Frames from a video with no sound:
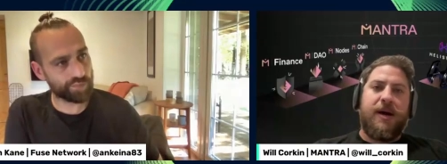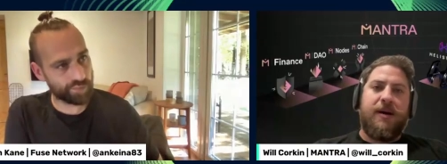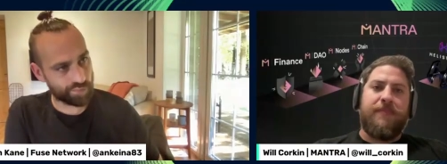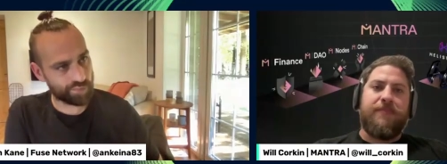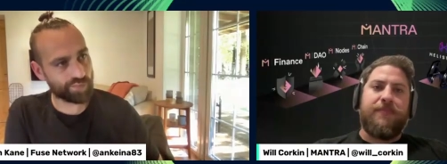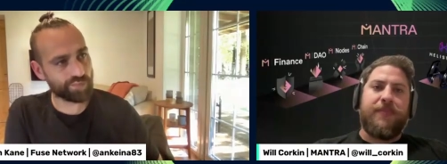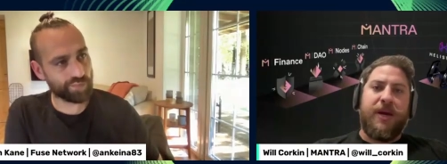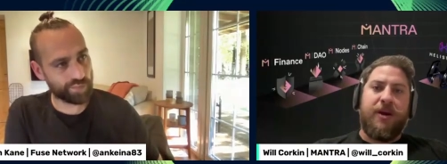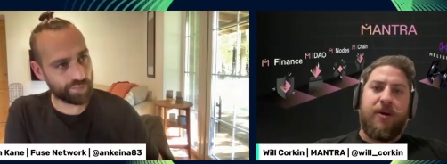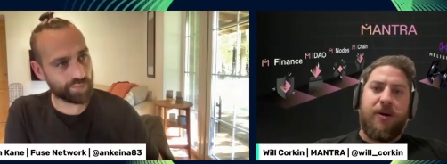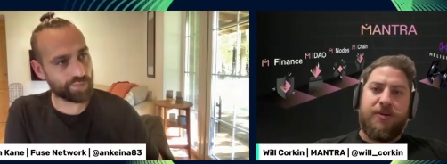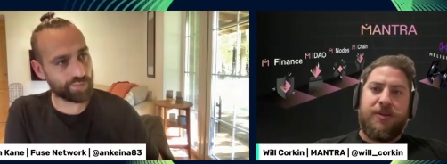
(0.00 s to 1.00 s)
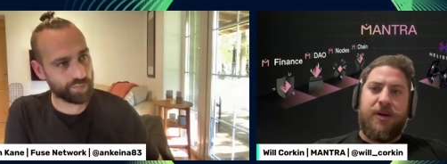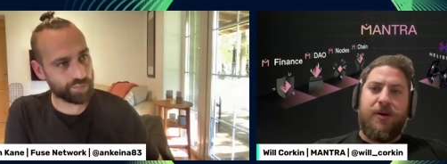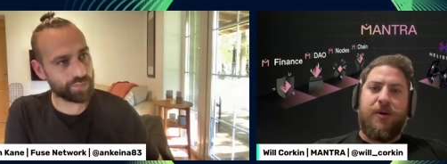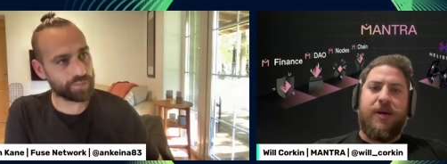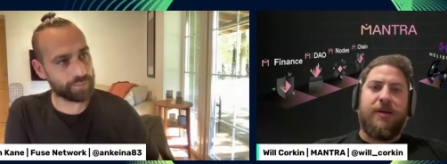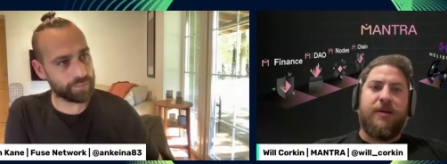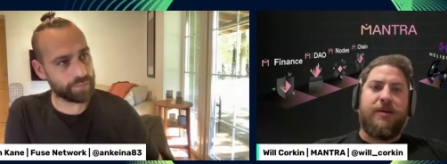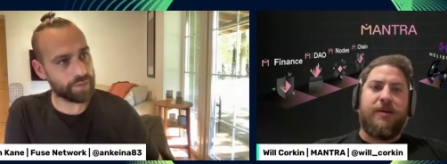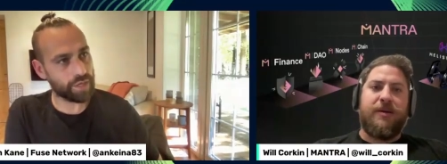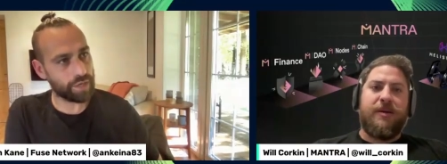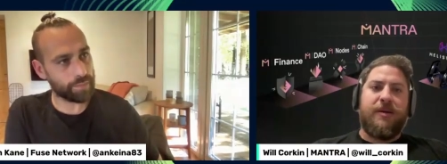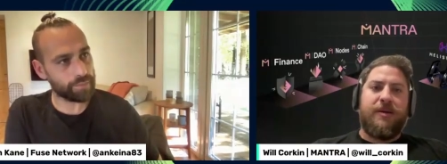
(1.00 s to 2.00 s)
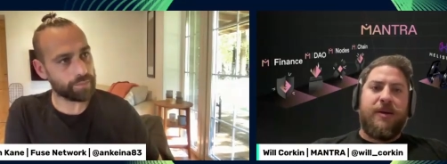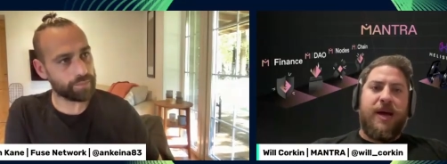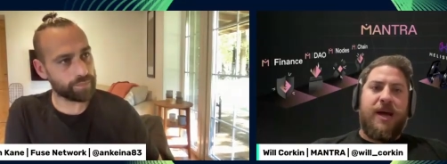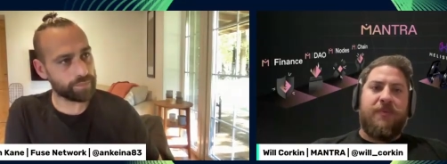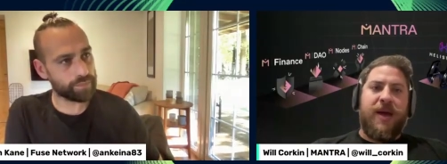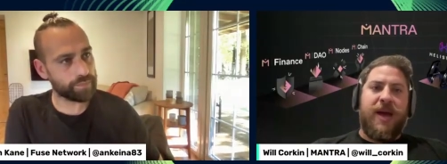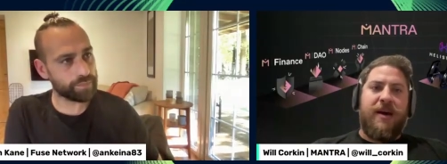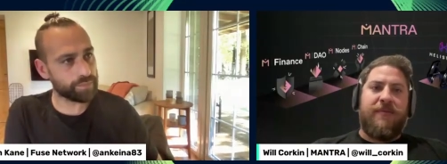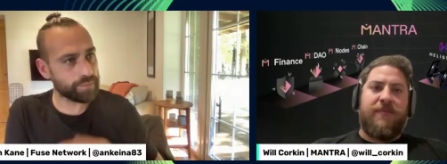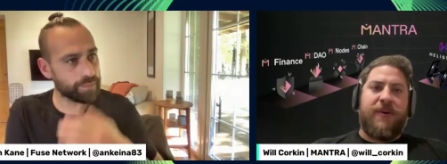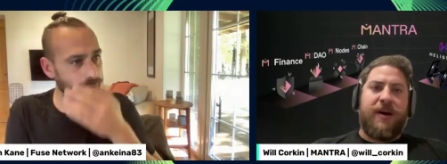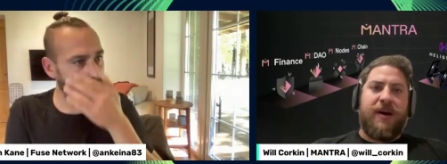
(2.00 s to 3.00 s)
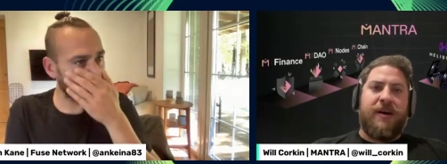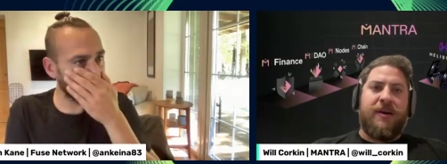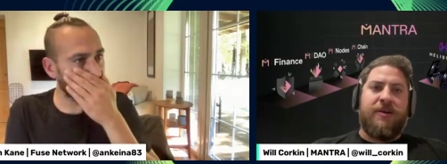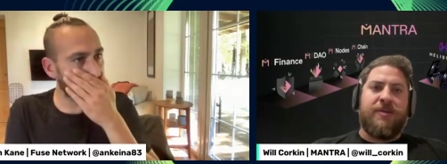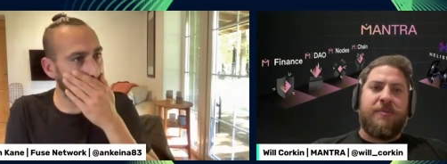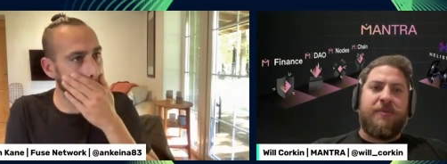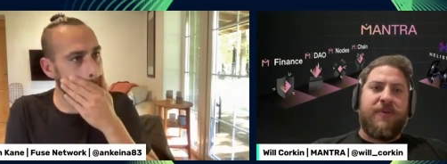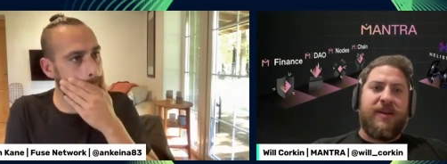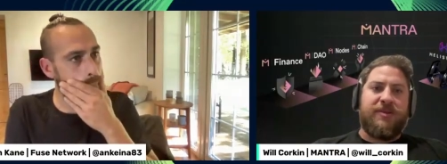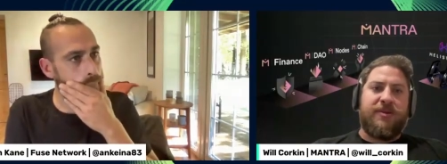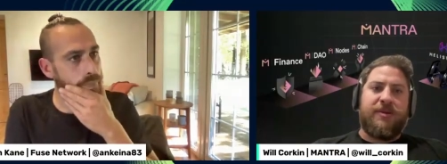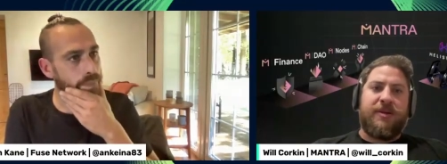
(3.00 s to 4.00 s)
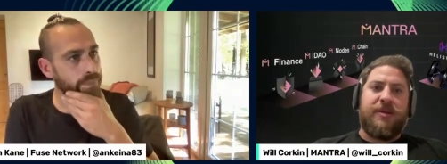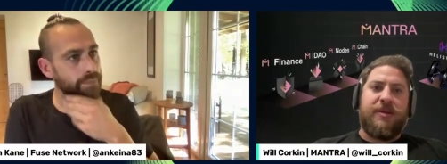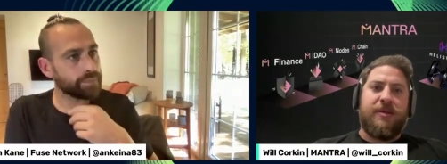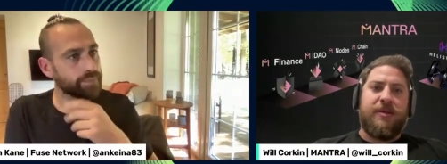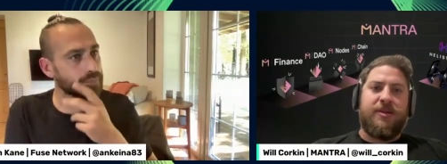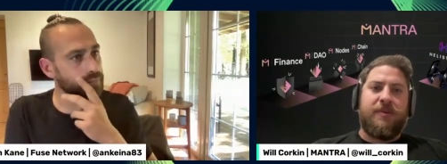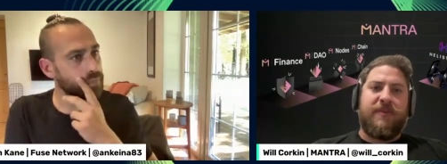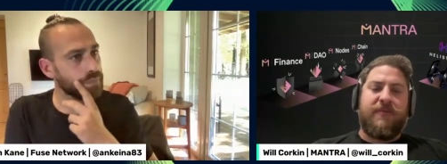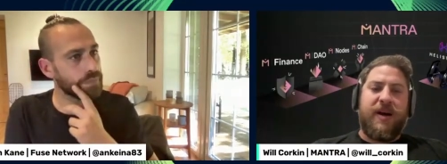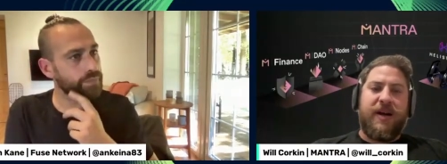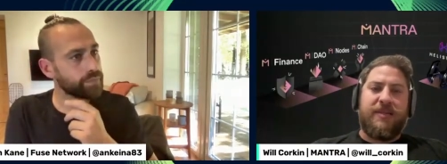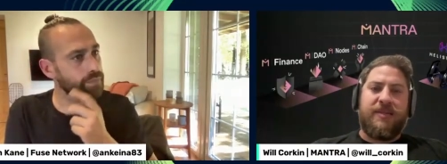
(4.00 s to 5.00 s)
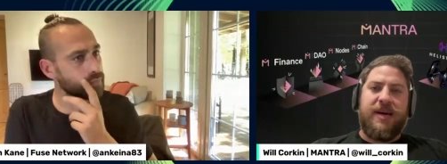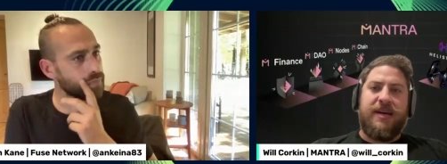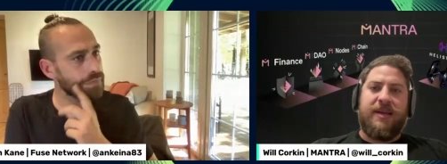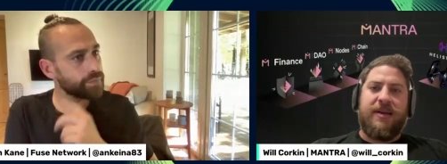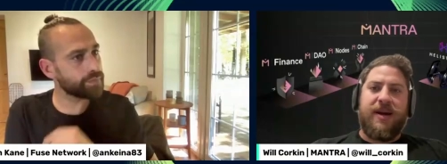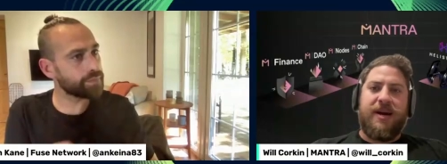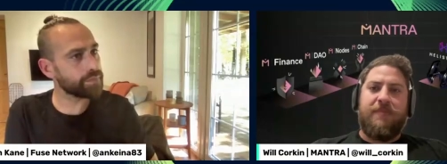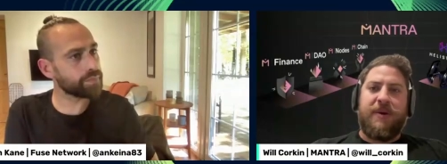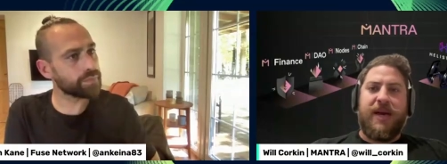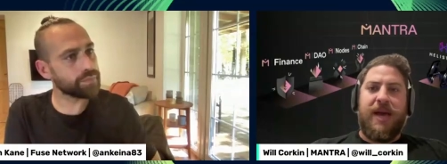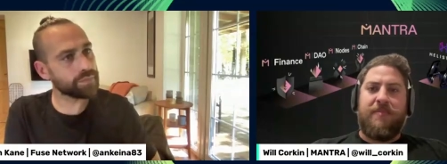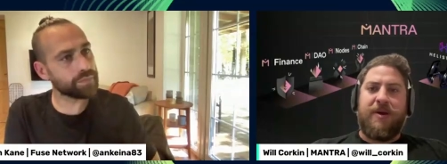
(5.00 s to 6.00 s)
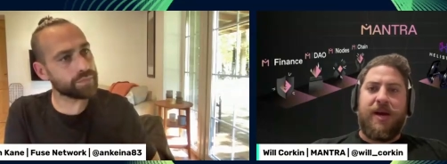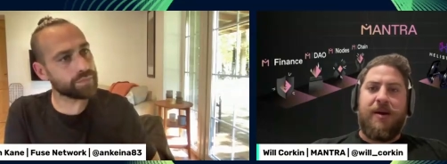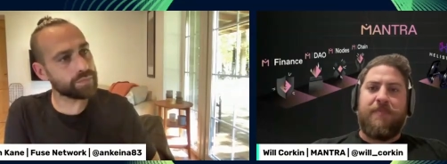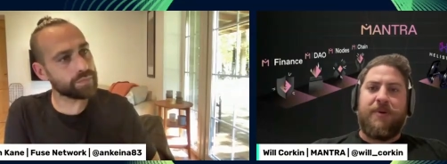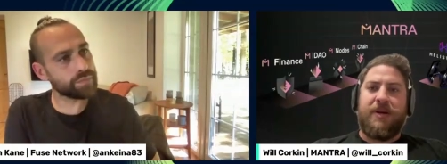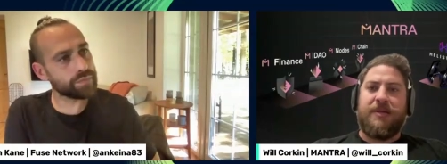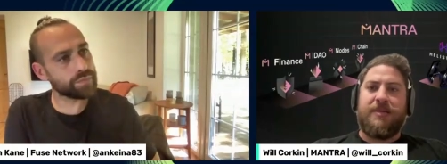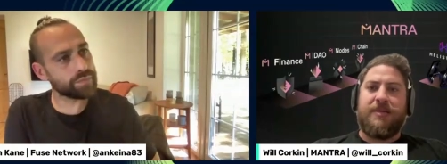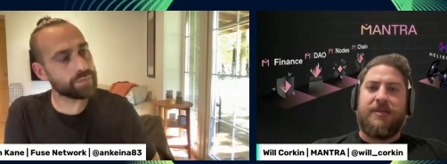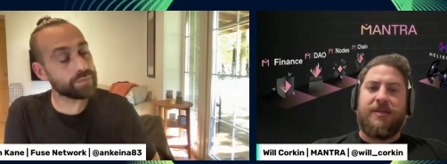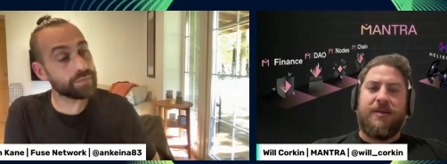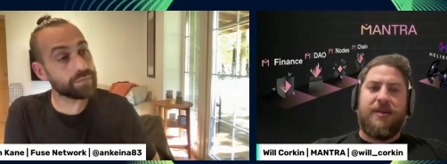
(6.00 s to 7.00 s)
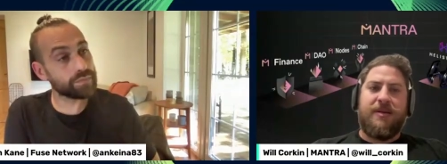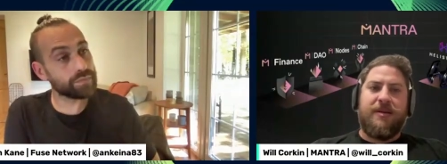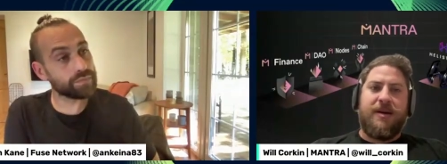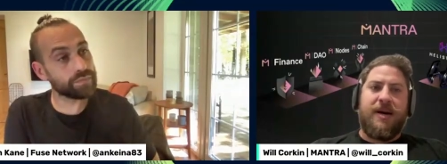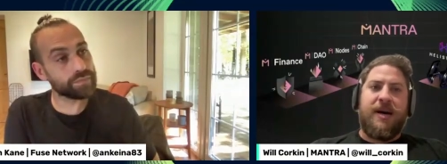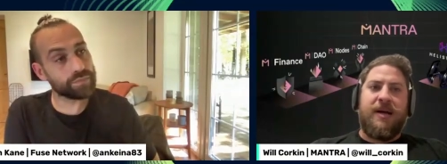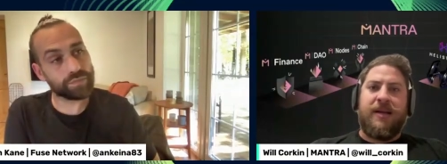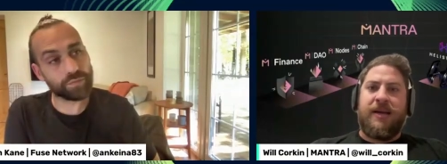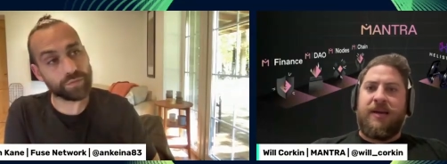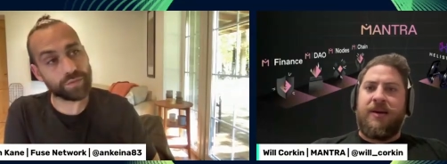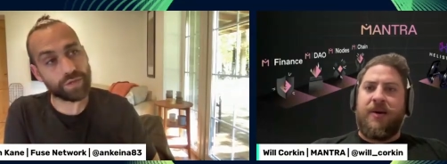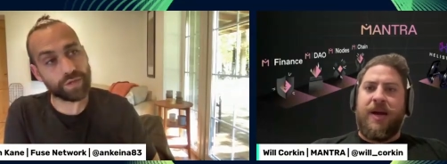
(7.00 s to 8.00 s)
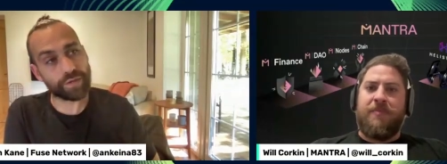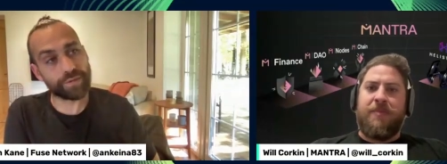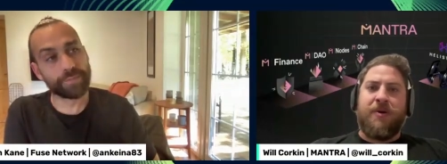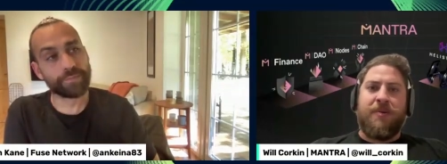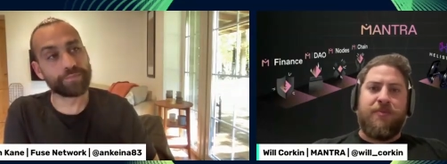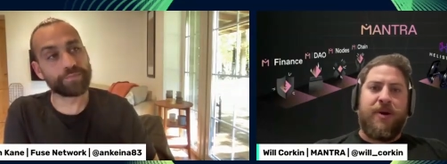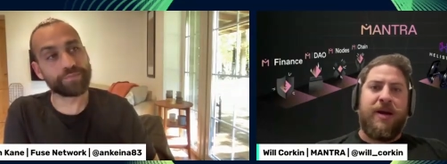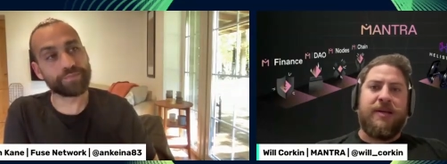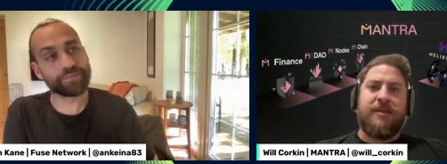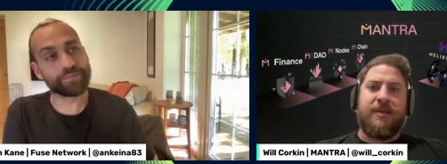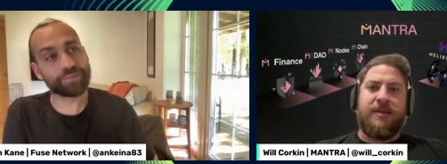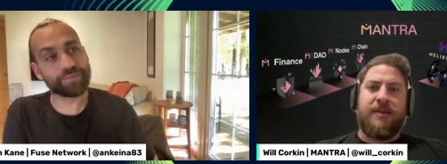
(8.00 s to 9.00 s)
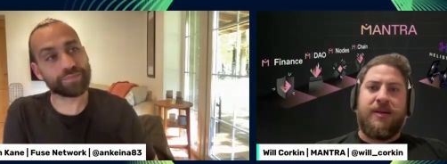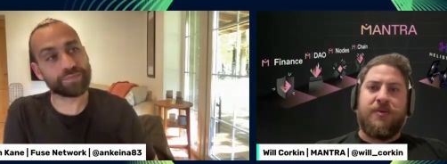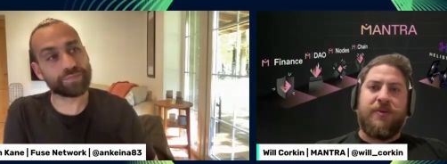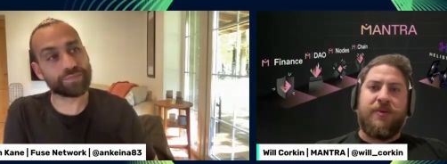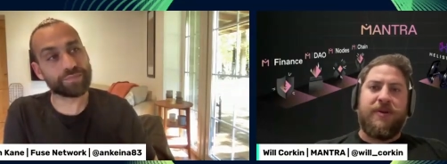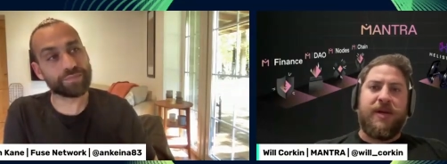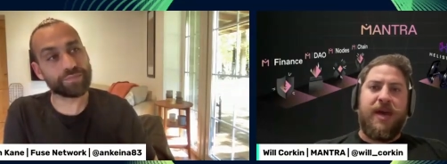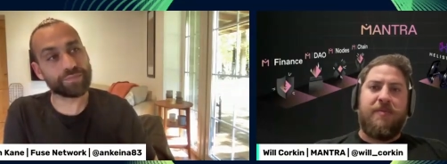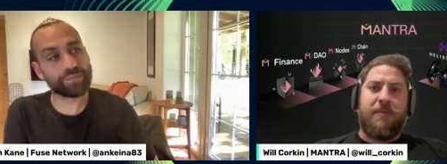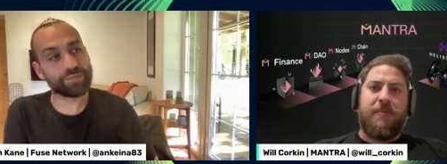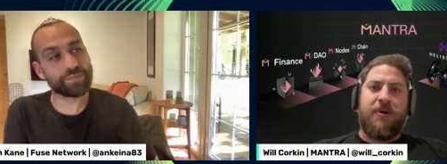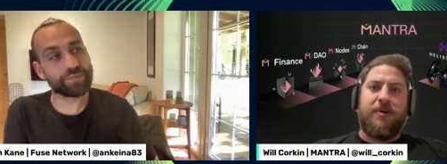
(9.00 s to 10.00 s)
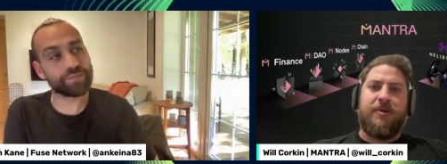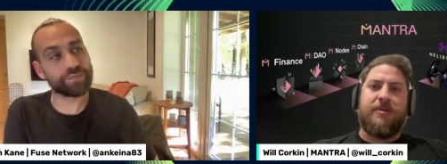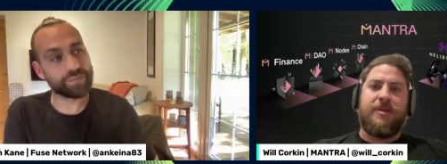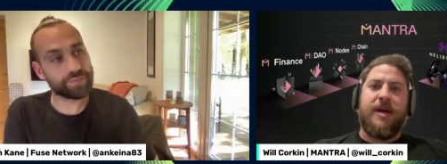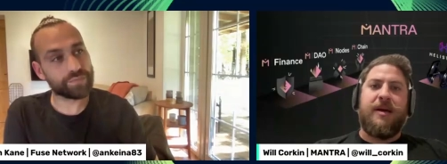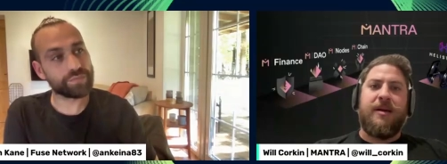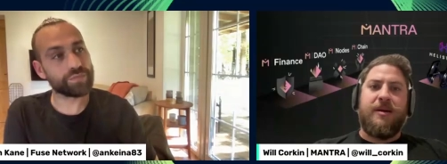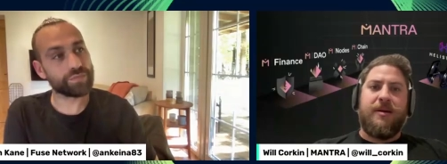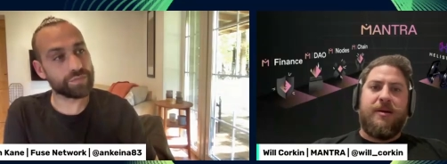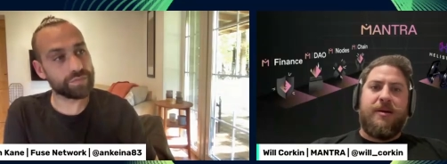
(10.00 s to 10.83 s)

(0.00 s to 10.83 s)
Speaker 1: um, there also, and and we have, uh, you know, some investors on the the Soma Finance side that are kind of big gaming companies, uh, like you know, Animoca Brands and, and Griffin Gaming Partners that,